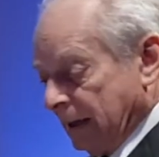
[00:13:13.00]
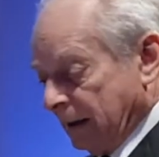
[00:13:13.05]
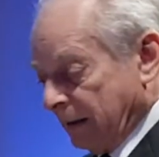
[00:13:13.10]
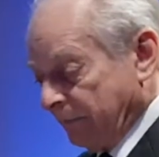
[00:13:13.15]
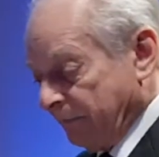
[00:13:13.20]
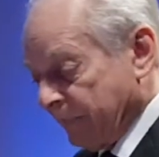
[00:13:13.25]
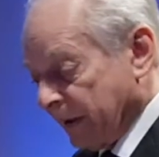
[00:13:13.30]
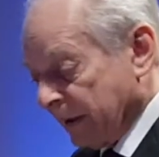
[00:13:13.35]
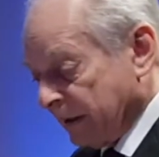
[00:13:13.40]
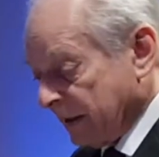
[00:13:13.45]

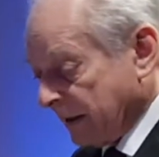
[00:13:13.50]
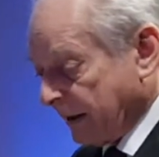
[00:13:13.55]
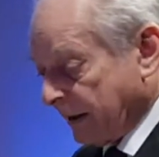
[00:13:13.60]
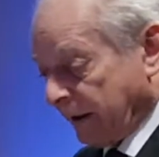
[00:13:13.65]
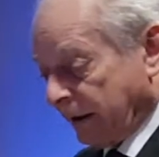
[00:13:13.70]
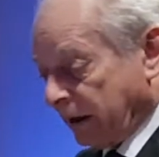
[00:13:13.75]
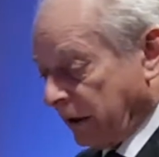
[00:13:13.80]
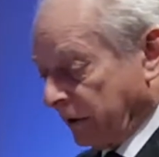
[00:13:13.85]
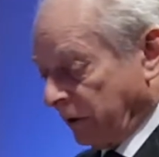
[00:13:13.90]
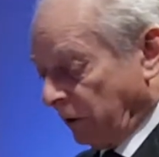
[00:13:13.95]
but the
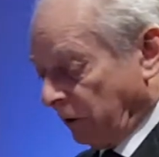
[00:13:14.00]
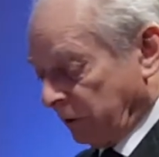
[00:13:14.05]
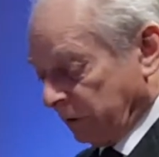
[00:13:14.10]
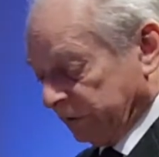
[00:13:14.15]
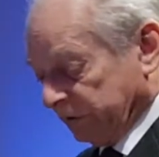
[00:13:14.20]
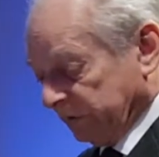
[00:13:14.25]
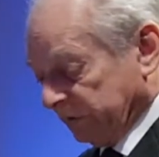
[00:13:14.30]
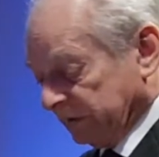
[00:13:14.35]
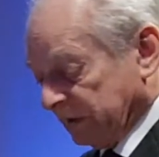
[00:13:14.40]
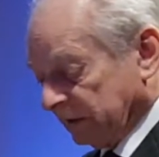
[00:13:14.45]

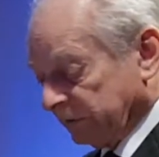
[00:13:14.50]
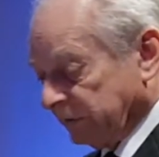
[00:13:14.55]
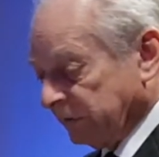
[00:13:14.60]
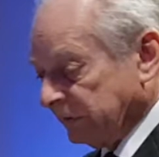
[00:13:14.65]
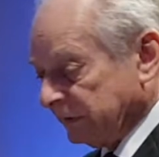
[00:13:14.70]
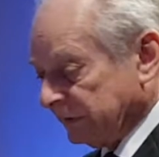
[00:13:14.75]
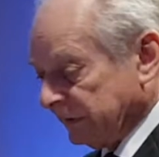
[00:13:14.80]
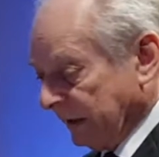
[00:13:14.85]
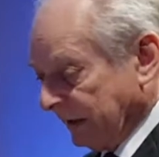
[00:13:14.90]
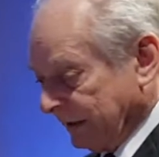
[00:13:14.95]
cardiologist
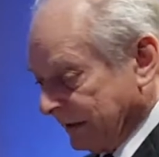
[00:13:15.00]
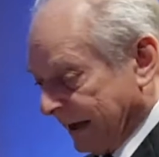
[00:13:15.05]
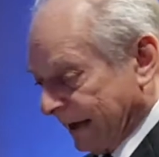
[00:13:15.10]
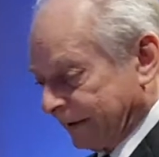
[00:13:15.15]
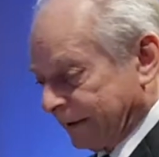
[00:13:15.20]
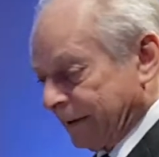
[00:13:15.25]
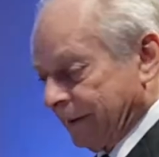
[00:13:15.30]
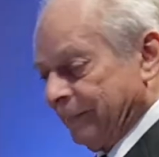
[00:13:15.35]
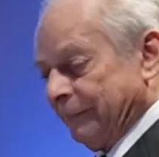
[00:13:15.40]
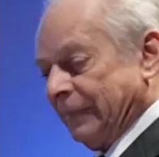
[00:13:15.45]
doesn't see
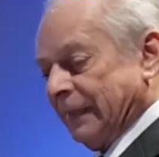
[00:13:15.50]
that.